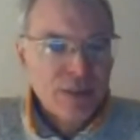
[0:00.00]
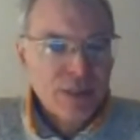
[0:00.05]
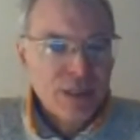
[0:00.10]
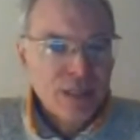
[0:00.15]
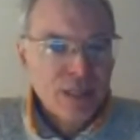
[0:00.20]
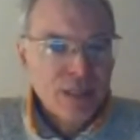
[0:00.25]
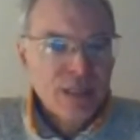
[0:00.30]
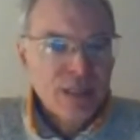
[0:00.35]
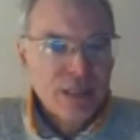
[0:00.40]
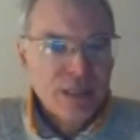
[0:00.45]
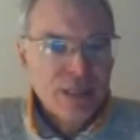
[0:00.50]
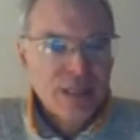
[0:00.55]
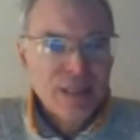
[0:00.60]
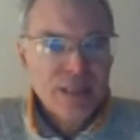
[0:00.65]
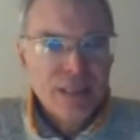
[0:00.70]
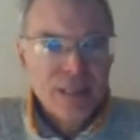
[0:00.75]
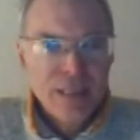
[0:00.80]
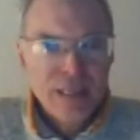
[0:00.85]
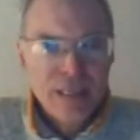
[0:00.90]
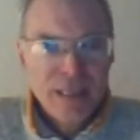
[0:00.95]
I think
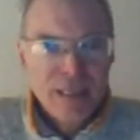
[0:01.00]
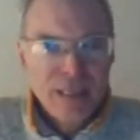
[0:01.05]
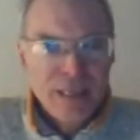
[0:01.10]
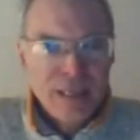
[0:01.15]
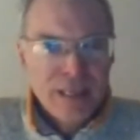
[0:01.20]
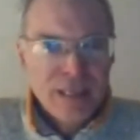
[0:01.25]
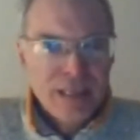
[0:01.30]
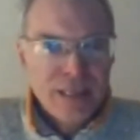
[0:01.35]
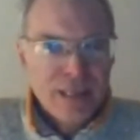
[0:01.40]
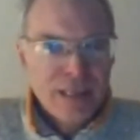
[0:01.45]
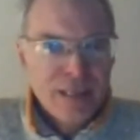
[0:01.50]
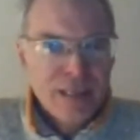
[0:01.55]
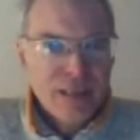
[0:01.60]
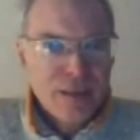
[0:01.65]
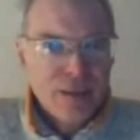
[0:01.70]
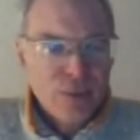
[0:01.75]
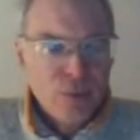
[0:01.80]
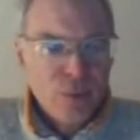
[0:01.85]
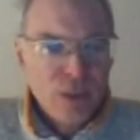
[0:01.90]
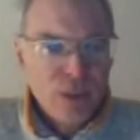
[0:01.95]
uh, uh